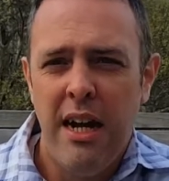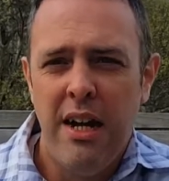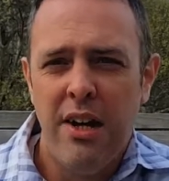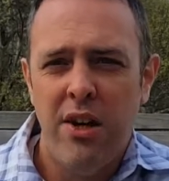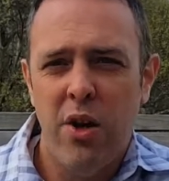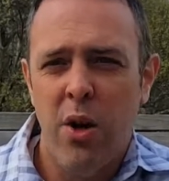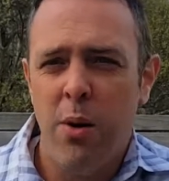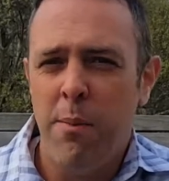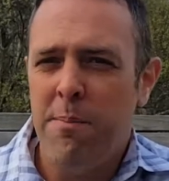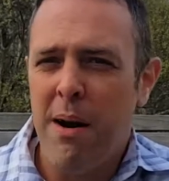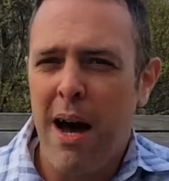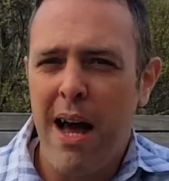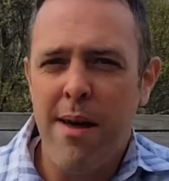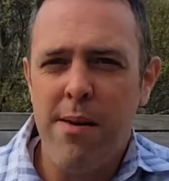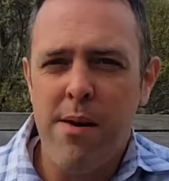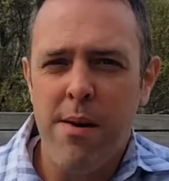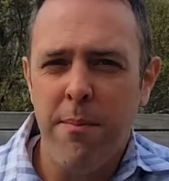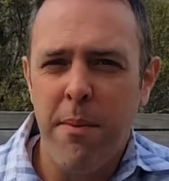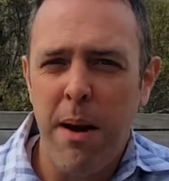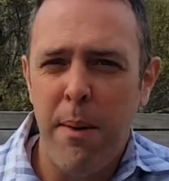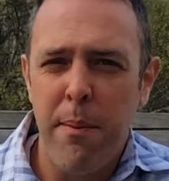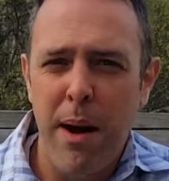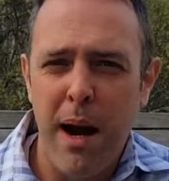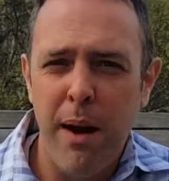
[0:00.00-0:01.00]
My
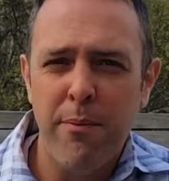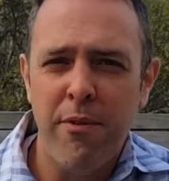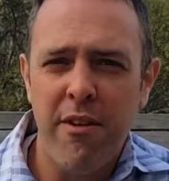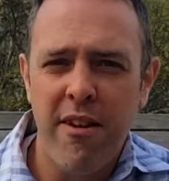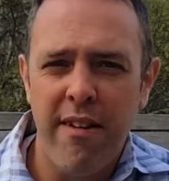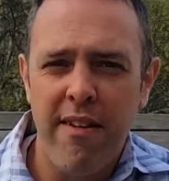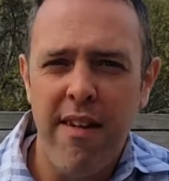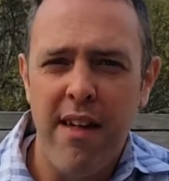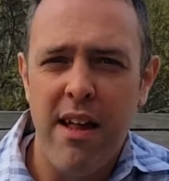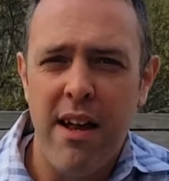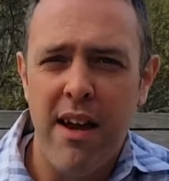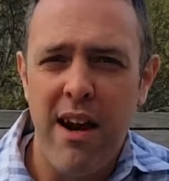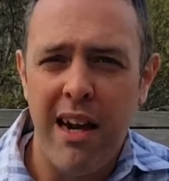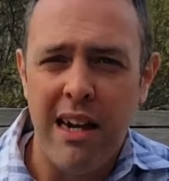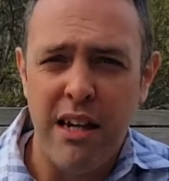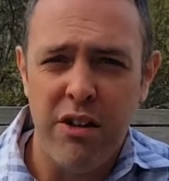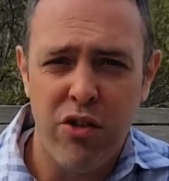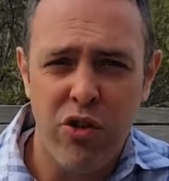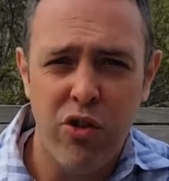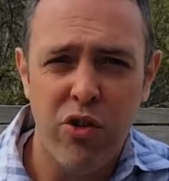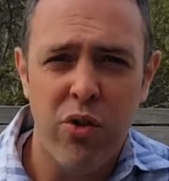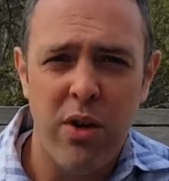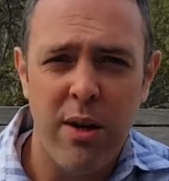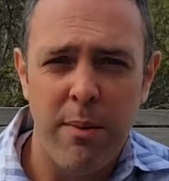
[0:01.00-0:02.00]
mom could get
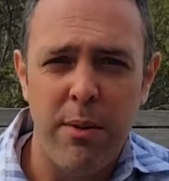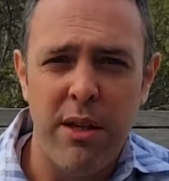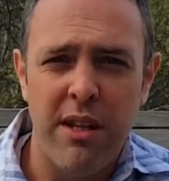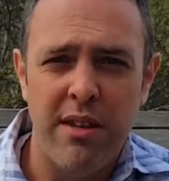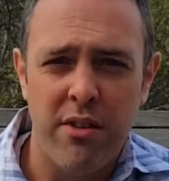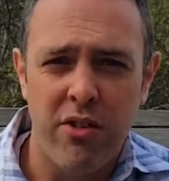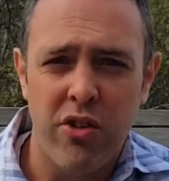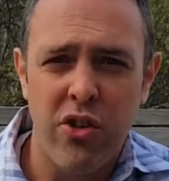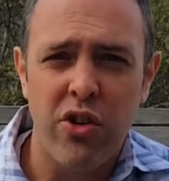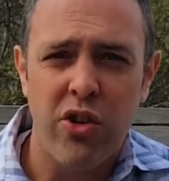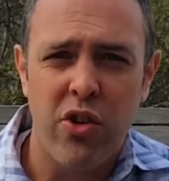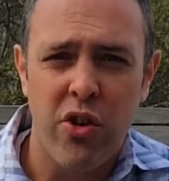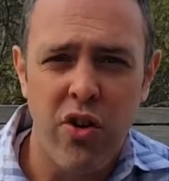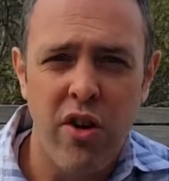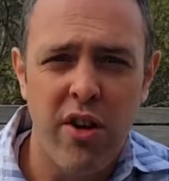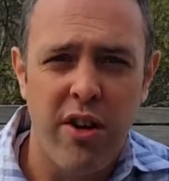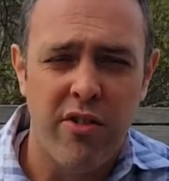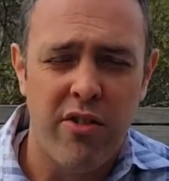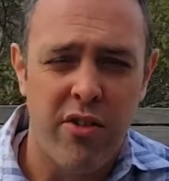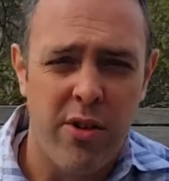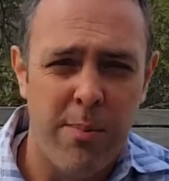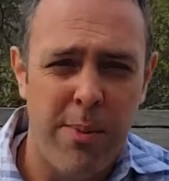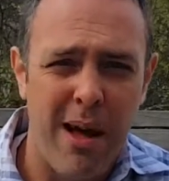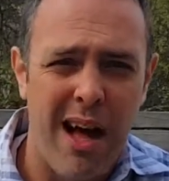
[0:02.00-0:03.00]
extremely
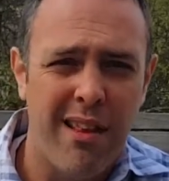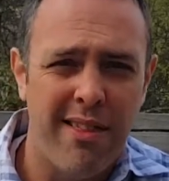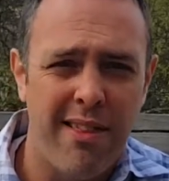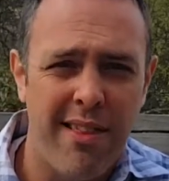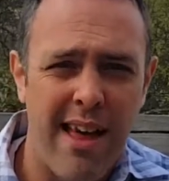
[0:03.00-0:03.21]
discouraged about